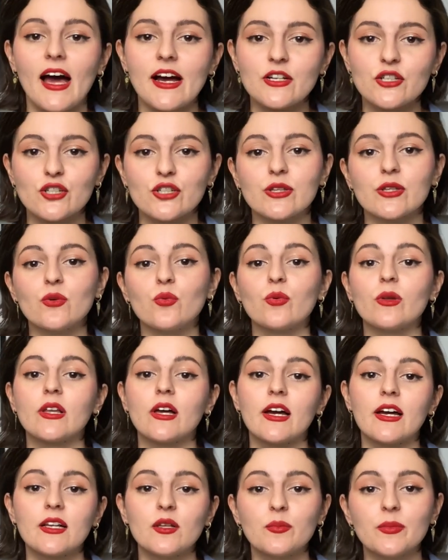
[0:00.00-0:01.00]
They
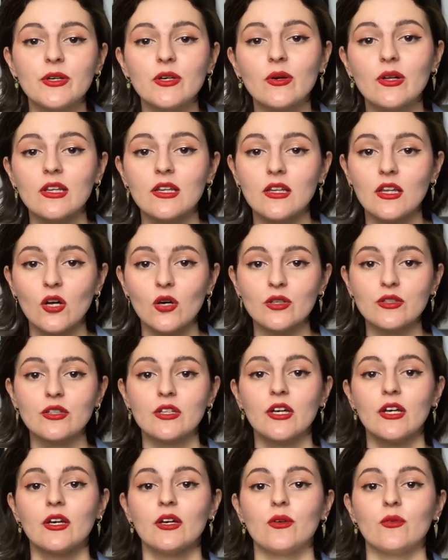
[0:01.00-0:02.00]
actually will help you a
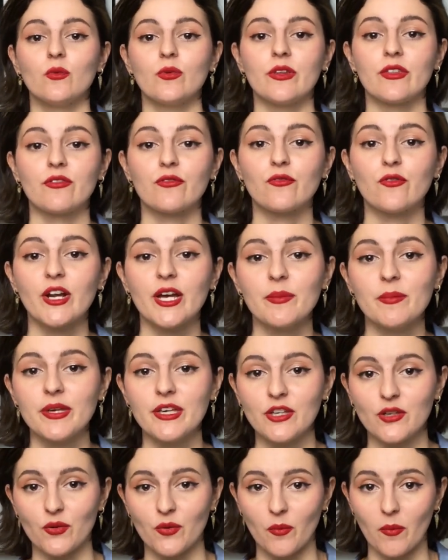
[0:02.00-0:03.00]
lot with
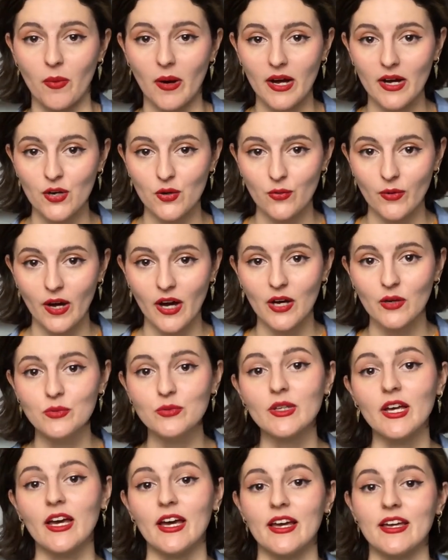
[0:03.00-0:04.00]
framing your
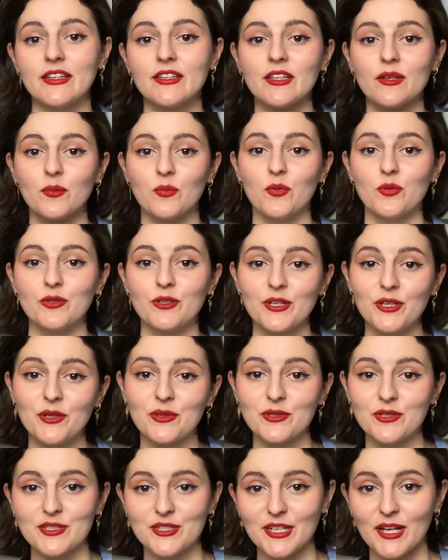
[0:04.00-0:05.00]
background and
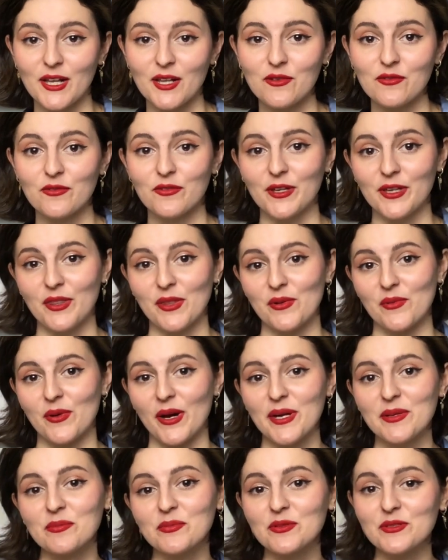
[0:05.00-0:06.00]
putting yourself
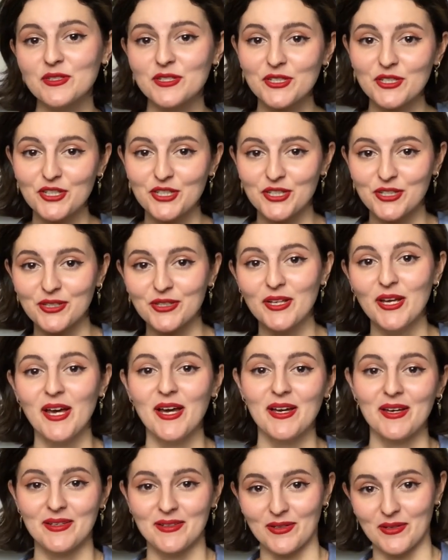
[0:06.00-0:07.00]
in the right
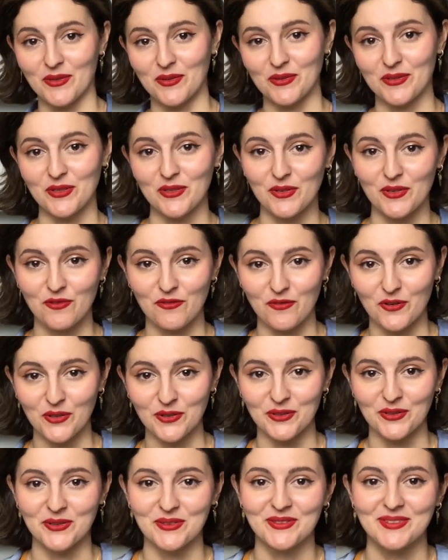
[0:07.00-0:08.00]
position on
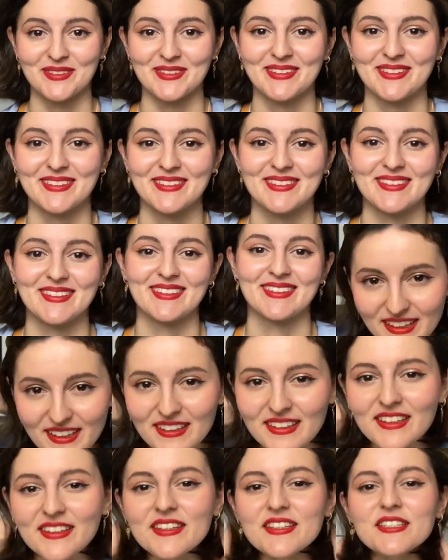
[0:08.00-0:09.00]
your photo. And
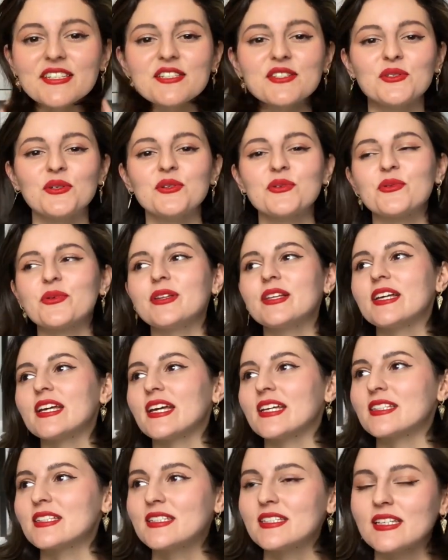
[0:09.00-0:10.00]
finally, this is not
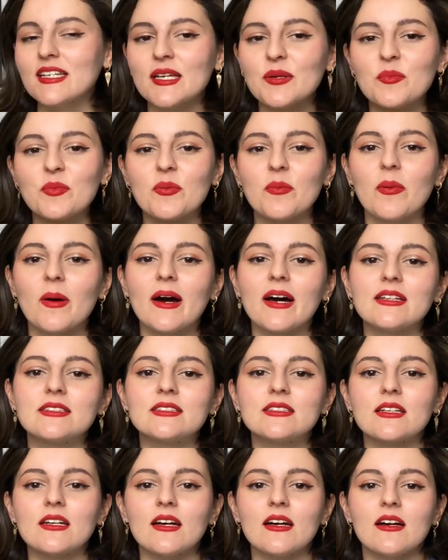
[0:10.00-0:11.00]
really a tip,
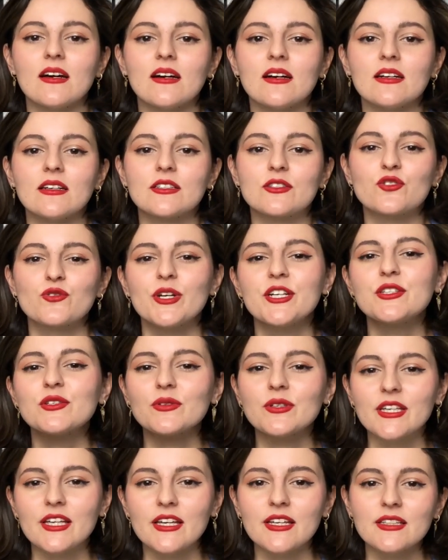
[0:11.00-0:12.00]
but uh,
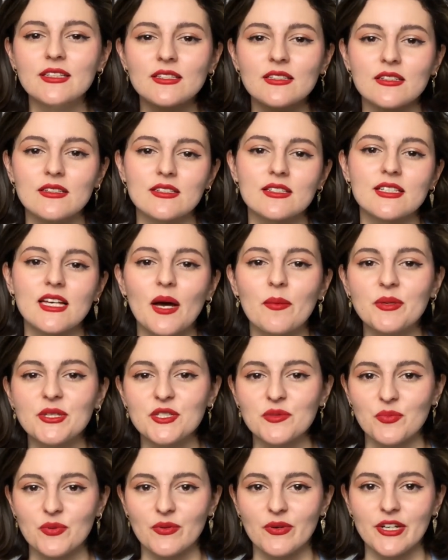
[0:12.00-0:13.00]
try to get
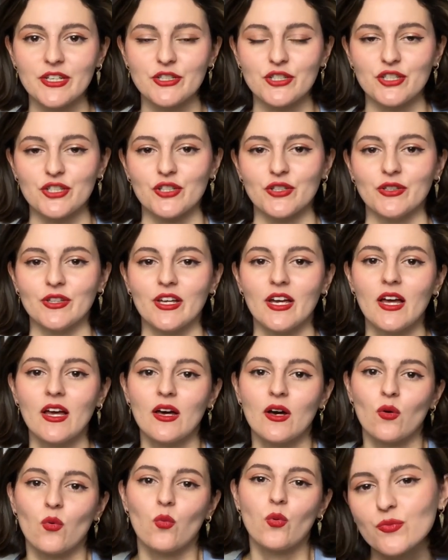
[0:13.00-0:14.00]
some
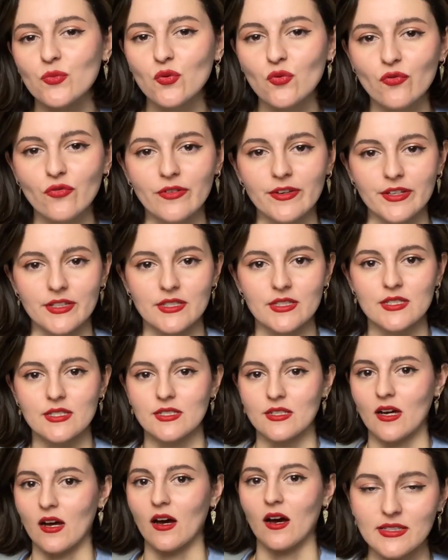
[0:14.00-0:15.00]
inspiration. Watch
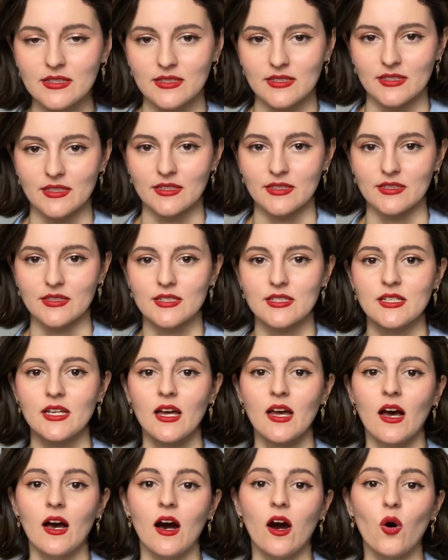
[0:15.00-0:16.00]
movies, read
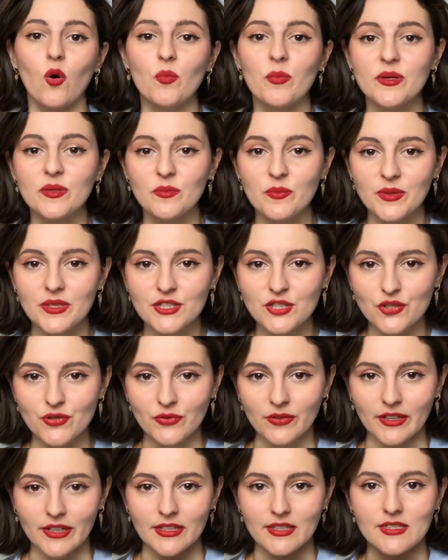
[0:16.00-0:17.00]
magazines,
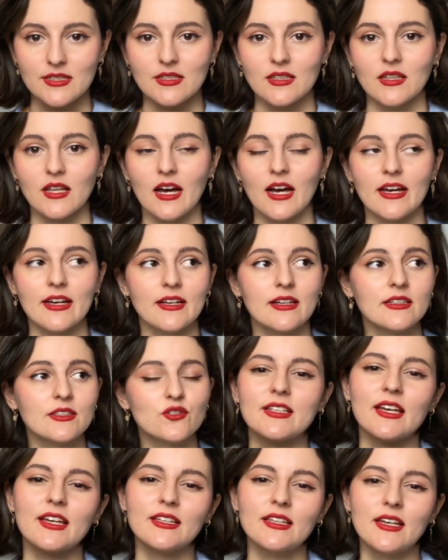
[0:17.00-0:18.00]
open Pinterest.
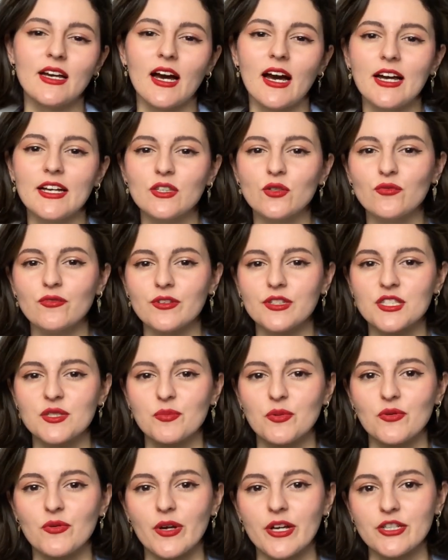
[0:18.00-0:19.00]
Try to get any kind
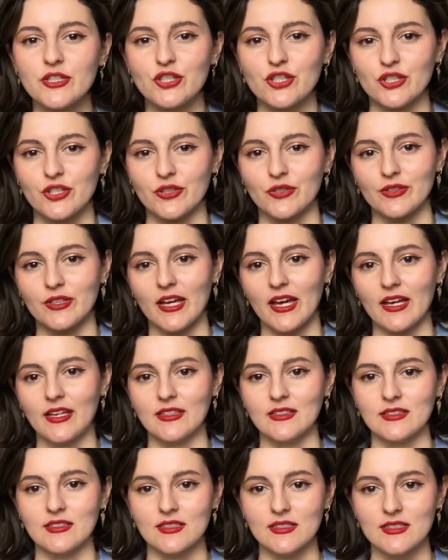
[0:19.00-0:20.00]
of
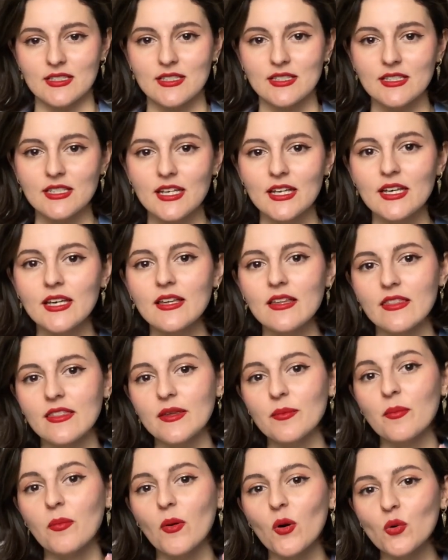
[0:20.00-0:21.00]
inspiration and
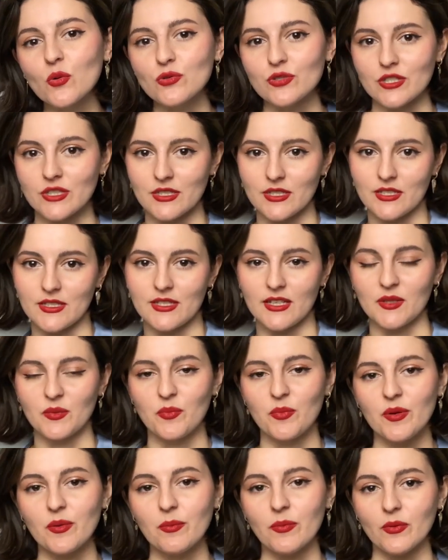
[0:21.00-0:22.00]
see the
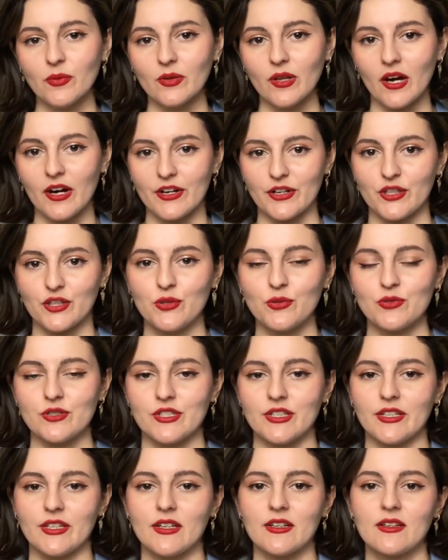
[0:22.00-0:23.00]
poses that people are
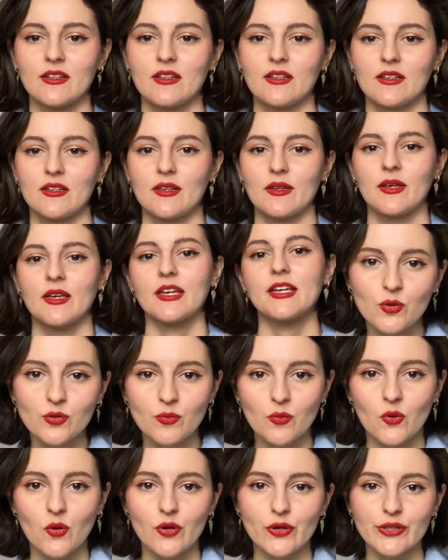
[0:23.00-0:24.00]
using. A
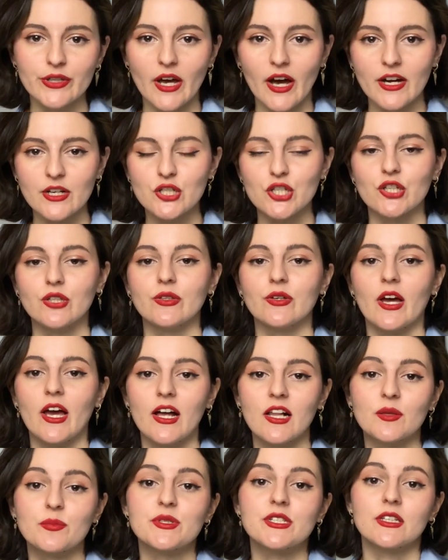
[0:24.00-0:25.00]
good mood board
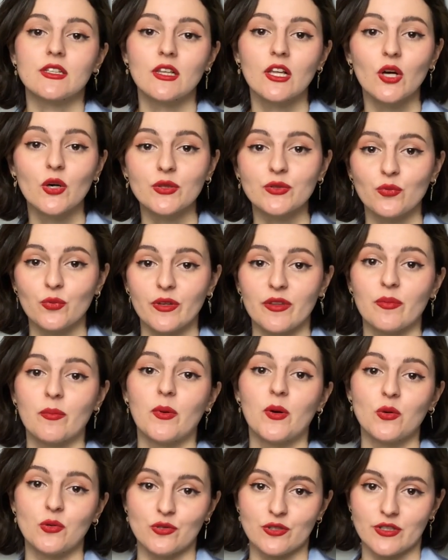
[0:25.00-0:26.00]
actually helps a
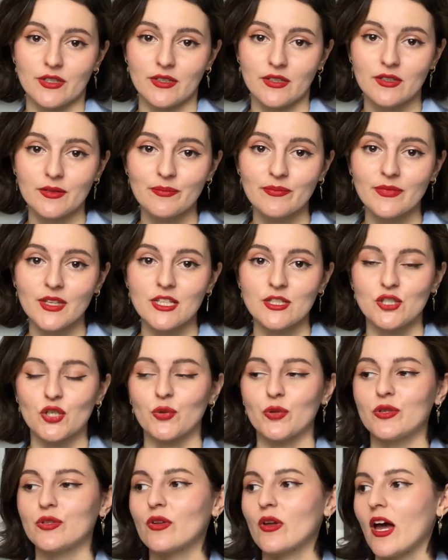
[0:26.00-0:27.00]
lot with posing.
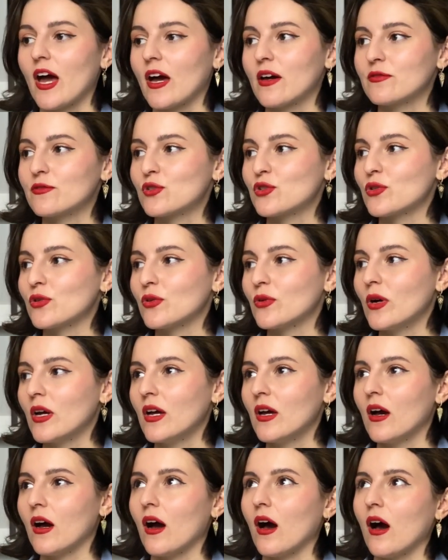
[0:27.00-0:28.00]
So you don't have
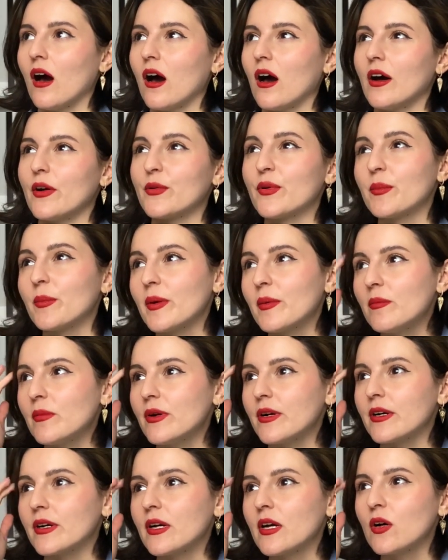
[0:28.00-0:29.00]
to uh,
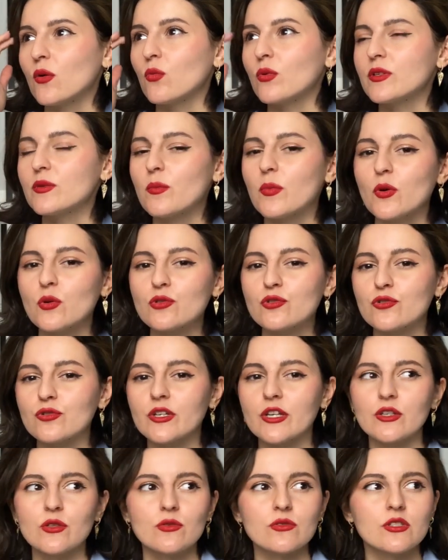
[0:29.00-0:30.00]
remember what
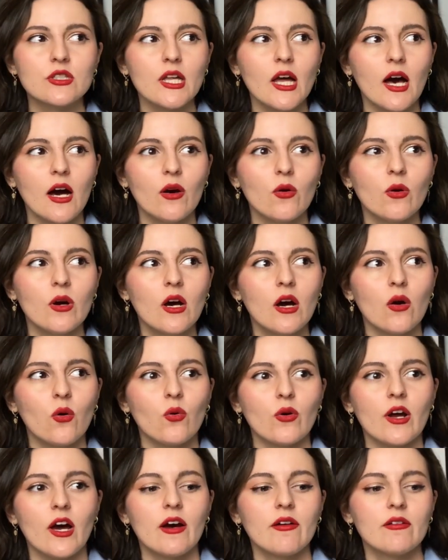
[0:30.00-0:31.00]
pose should I use
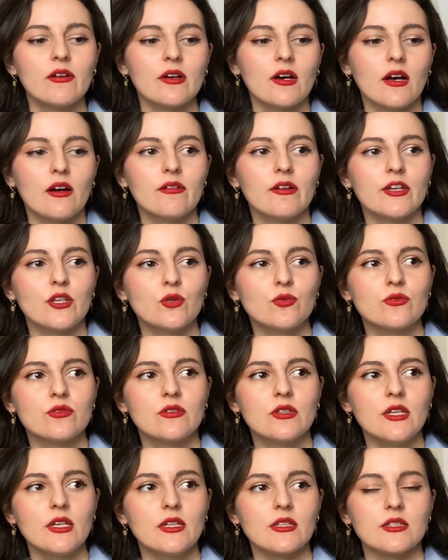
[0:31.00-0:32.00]
now or how how I
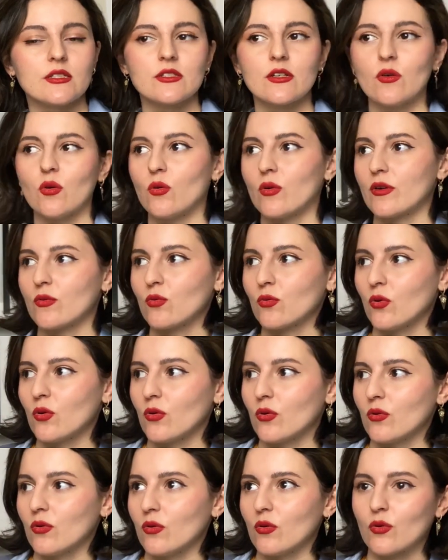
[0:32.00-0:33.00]
used this or,
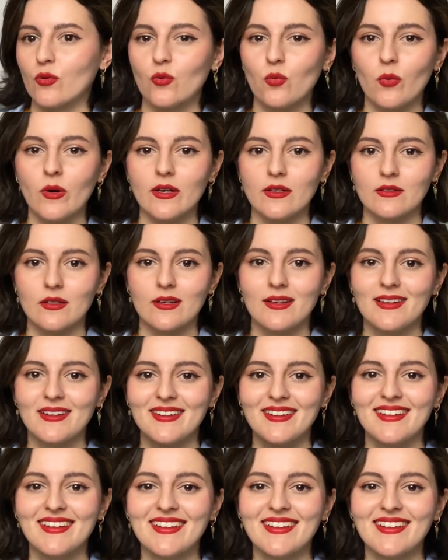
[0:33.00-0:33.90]
or, or what.